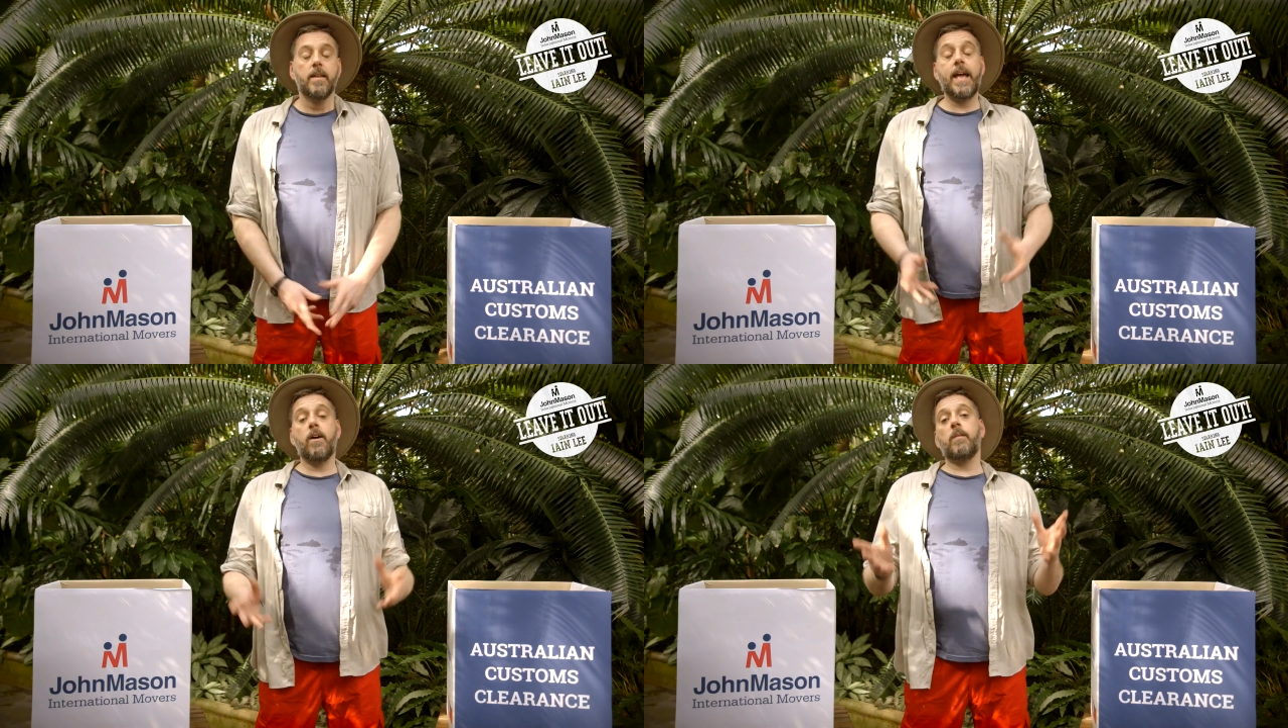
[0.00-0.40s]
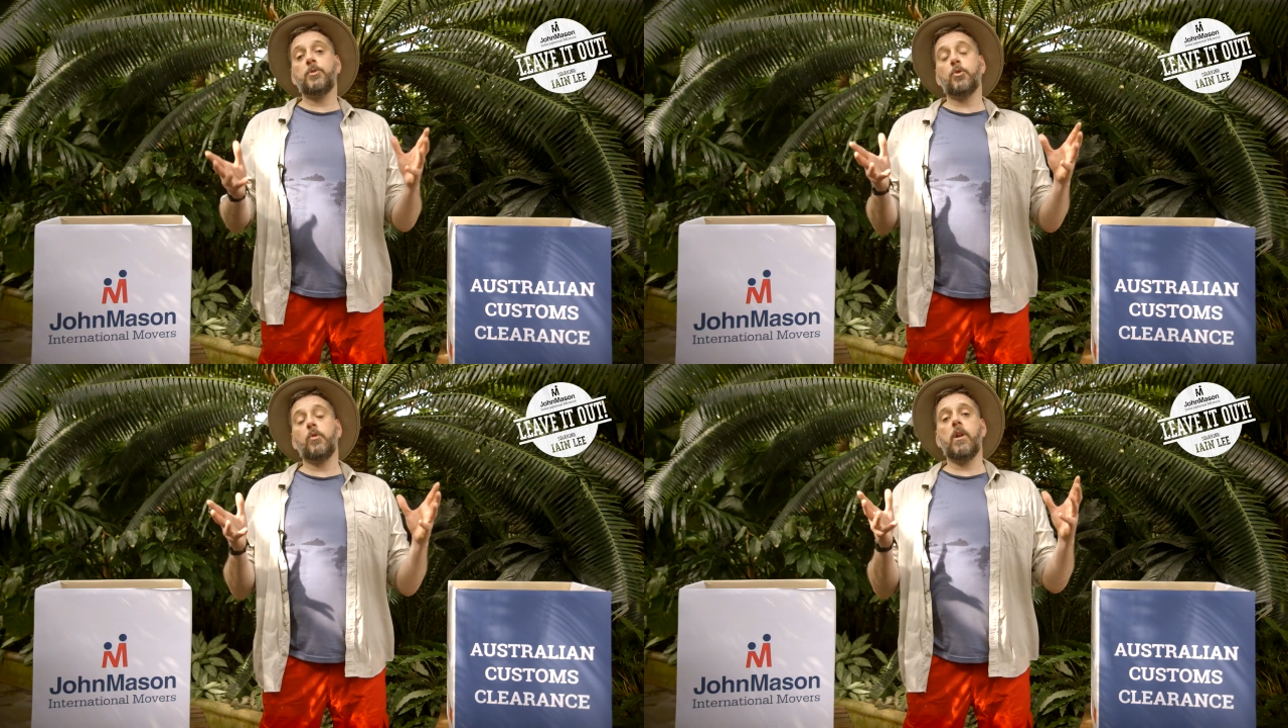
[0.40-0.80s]
Now, I'm
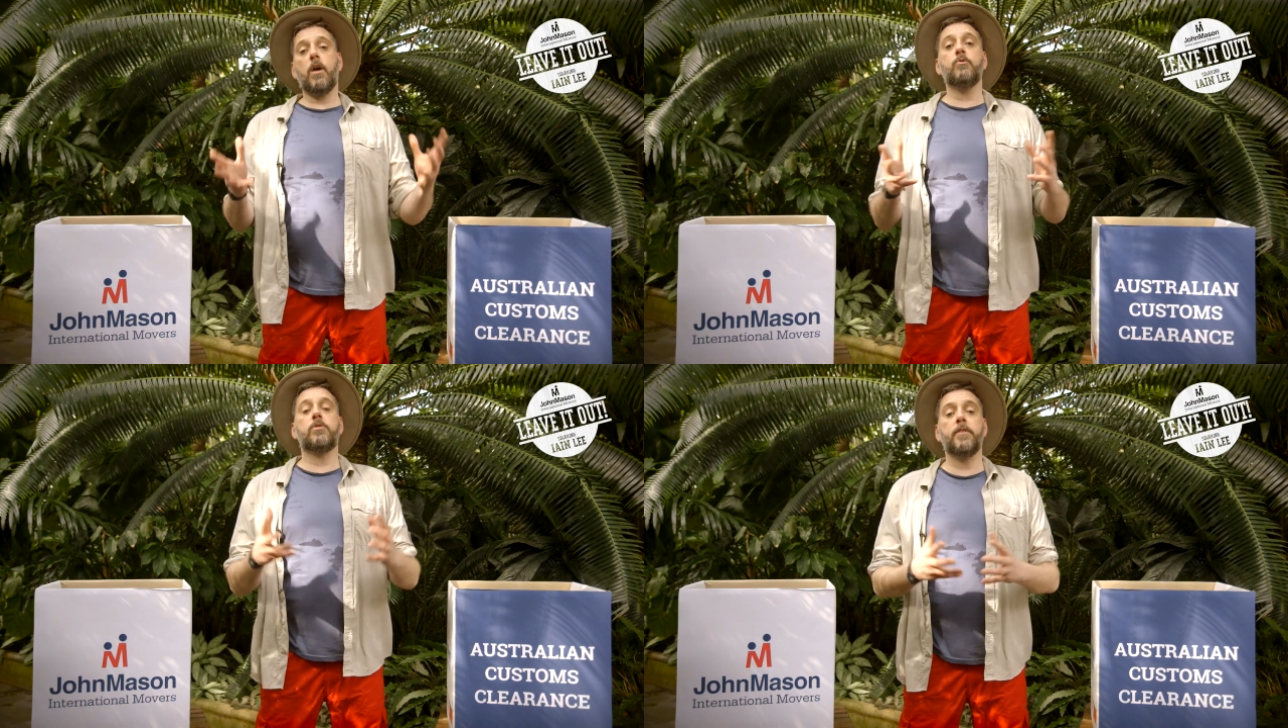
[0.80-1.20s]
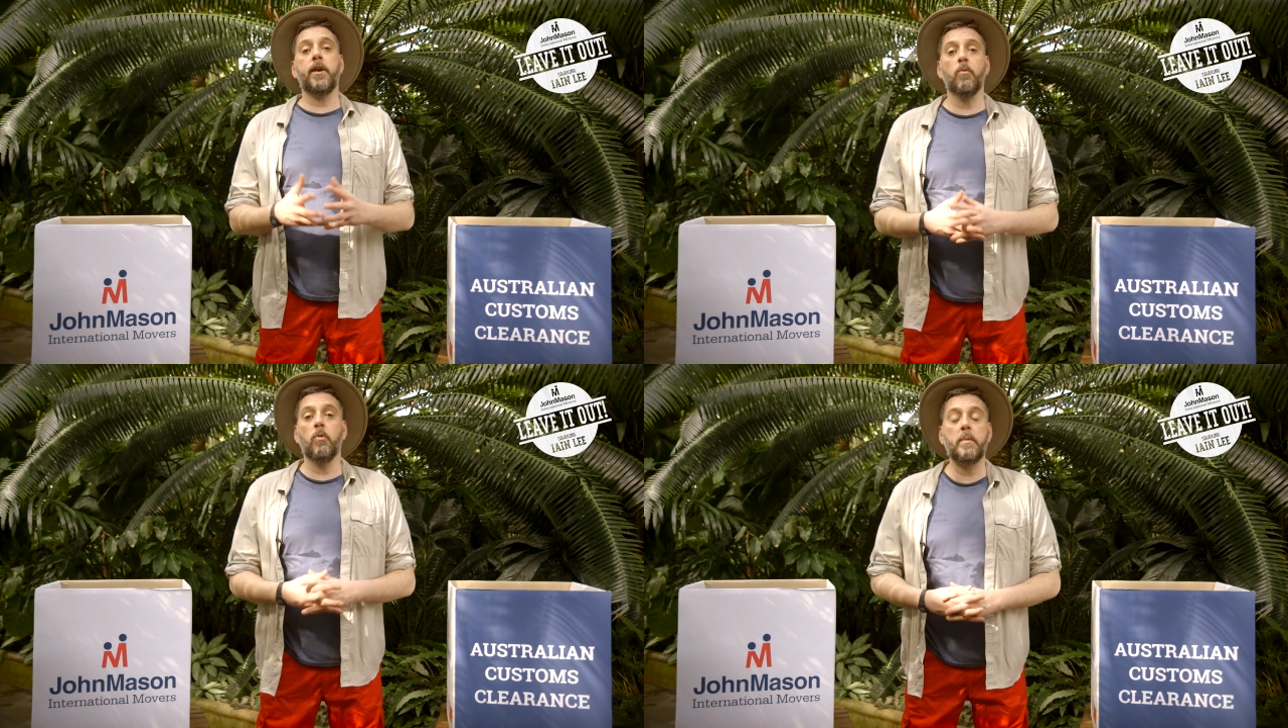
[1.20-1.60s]
sure loads of
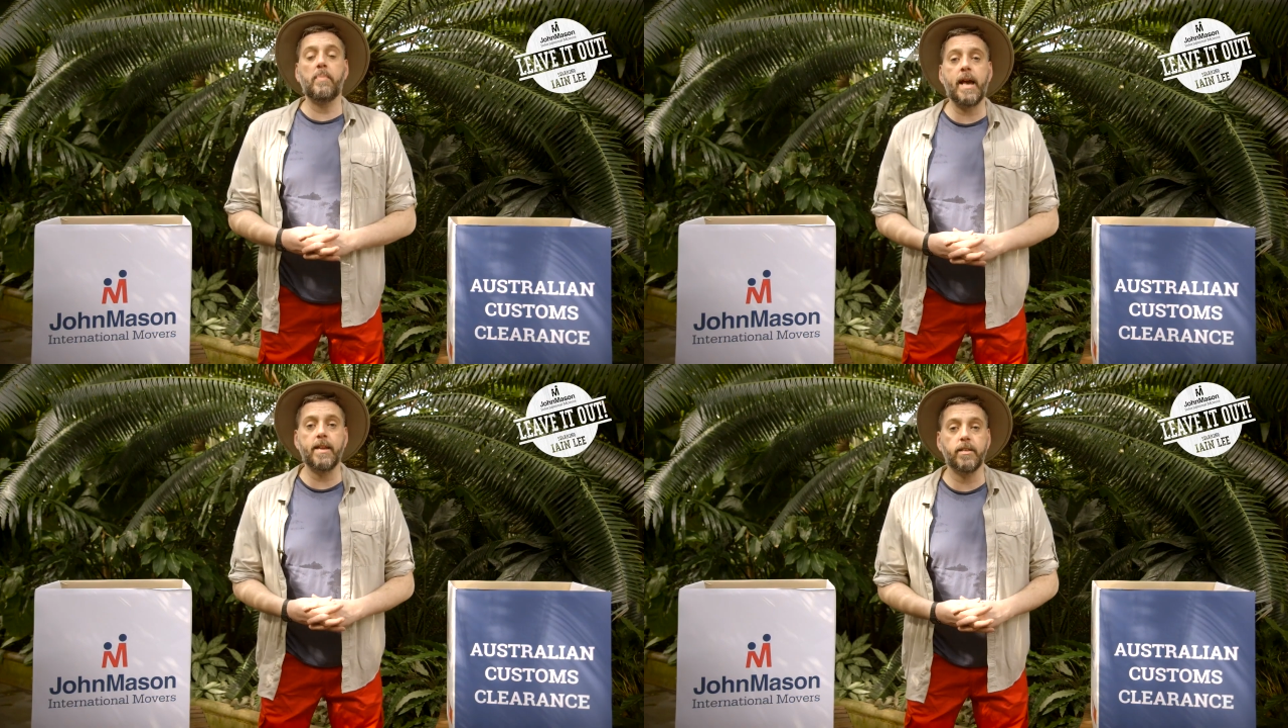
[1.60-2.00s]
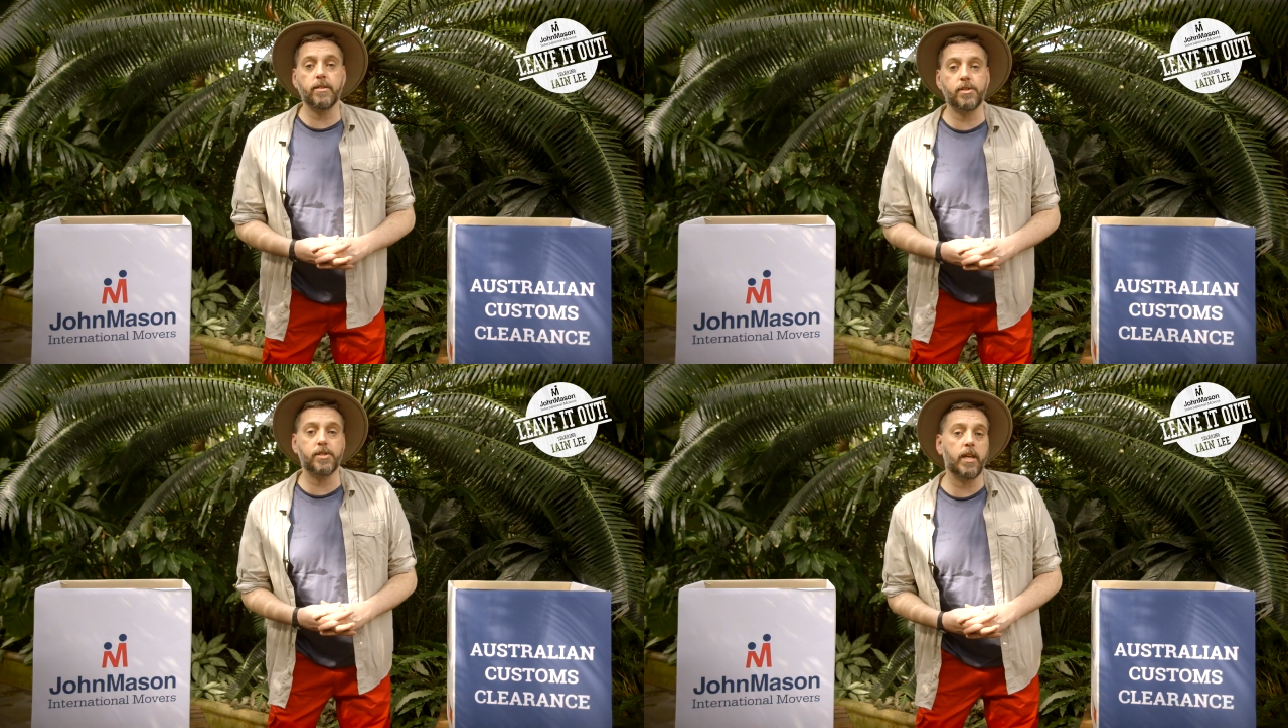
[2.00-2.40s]
you will be planning to
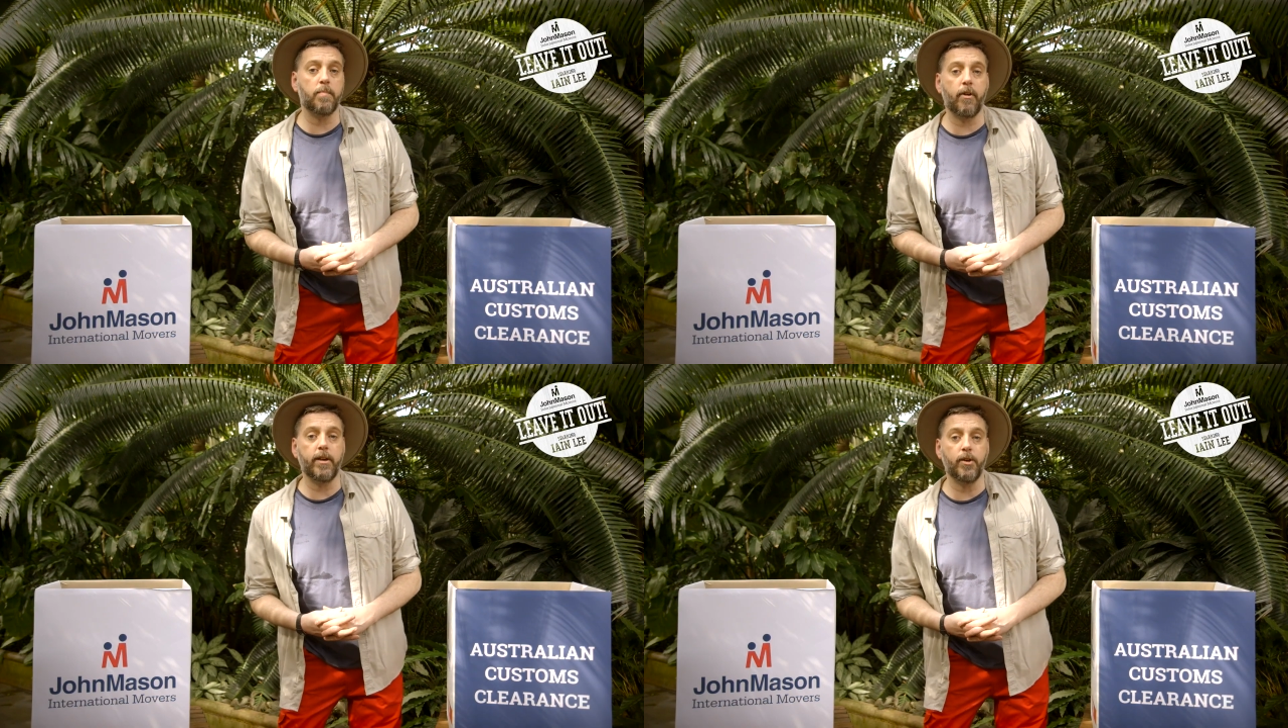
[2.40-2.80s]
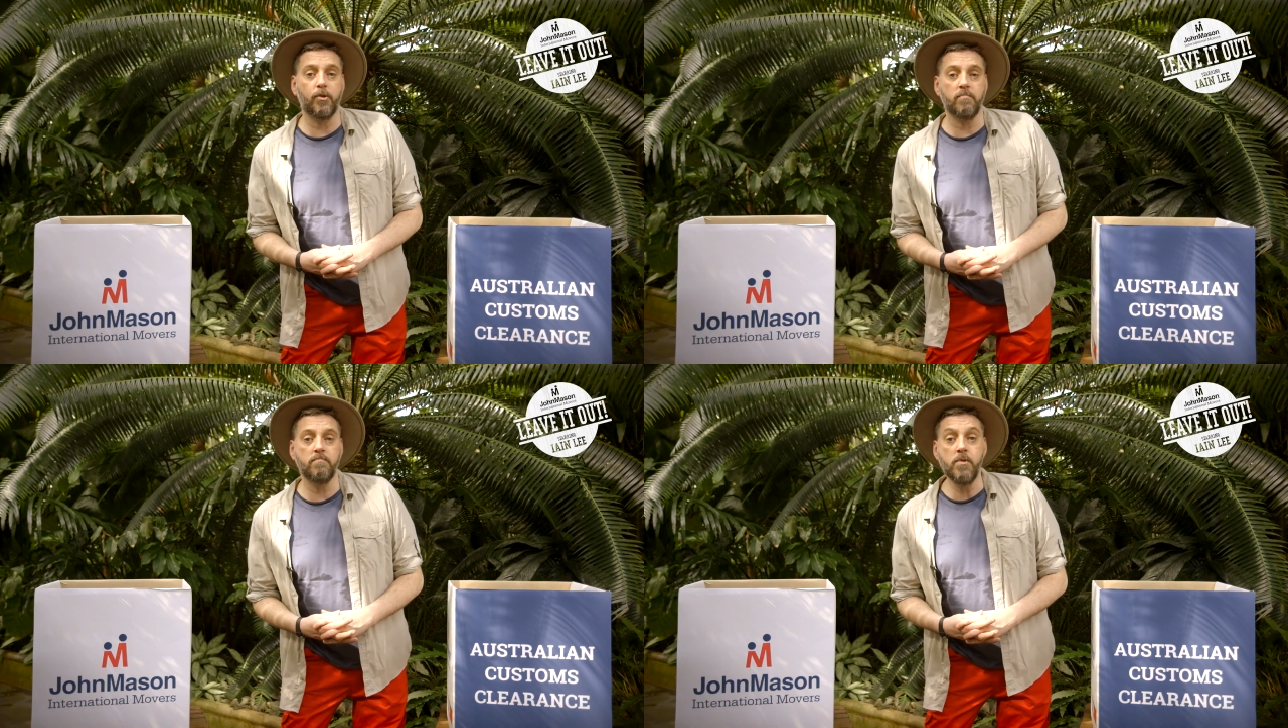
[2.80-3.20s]
celebrate
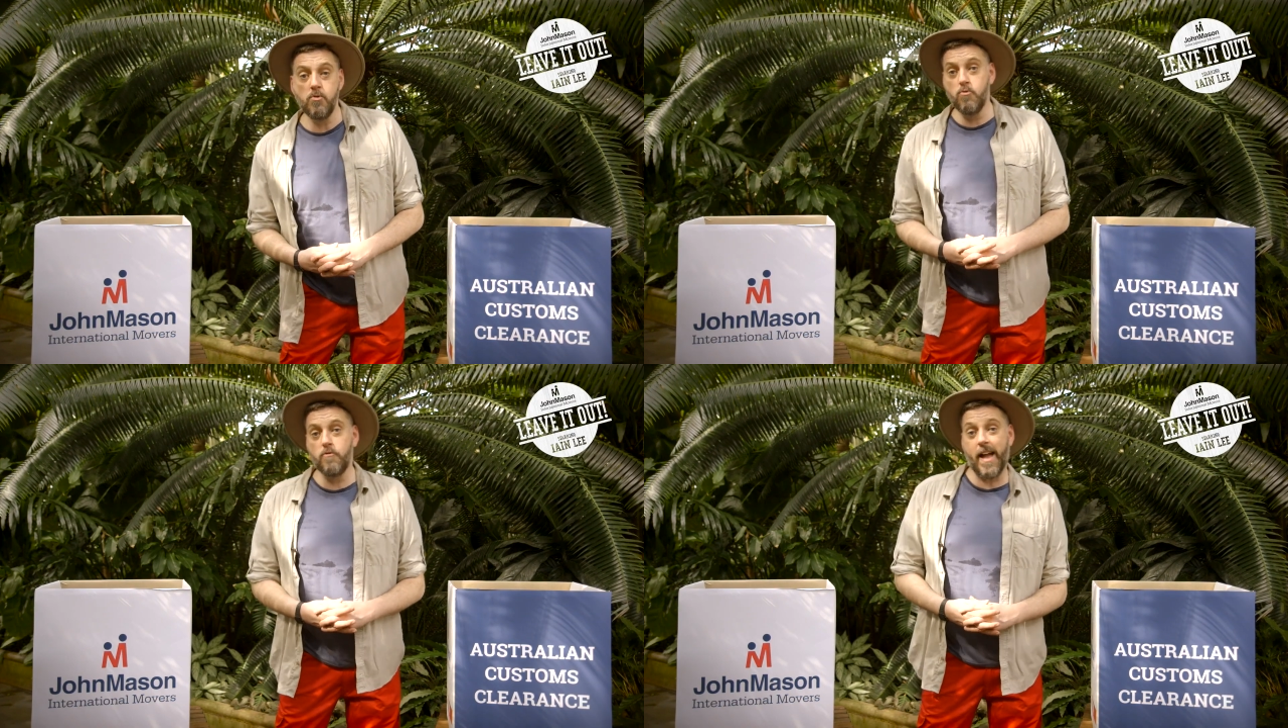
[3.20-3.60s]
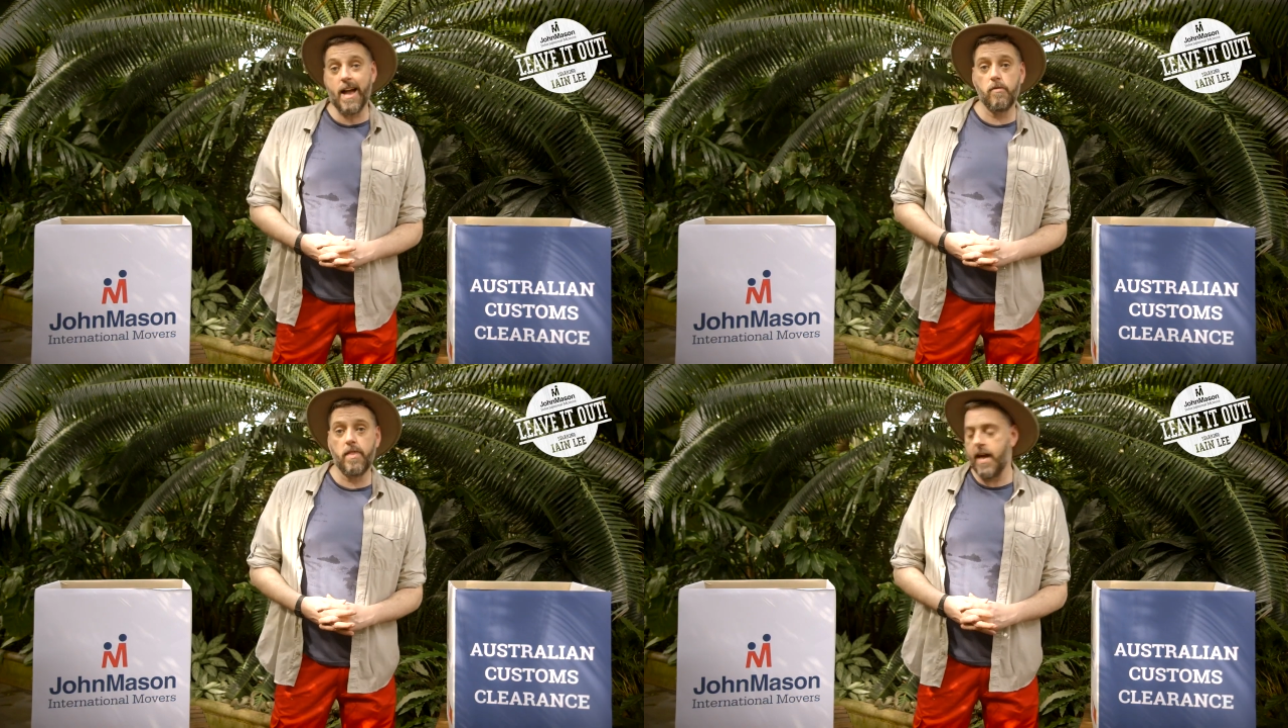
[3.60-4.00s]
your move
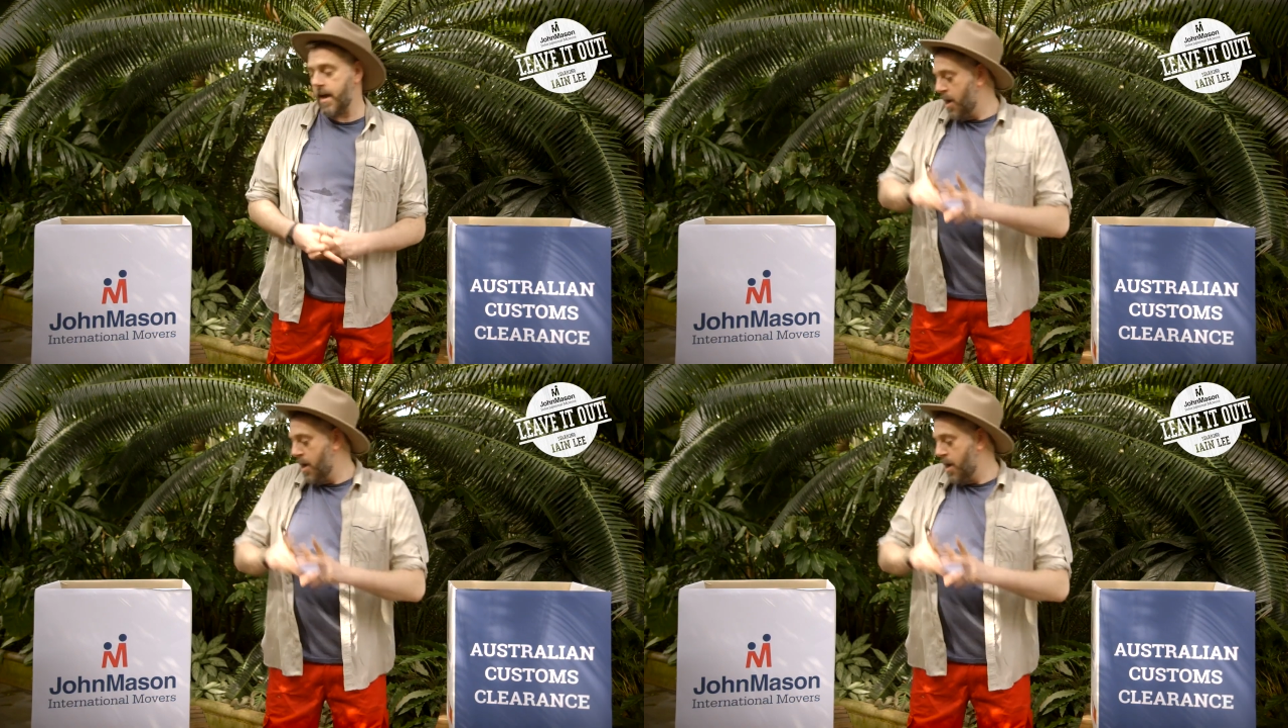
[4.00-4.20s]
out there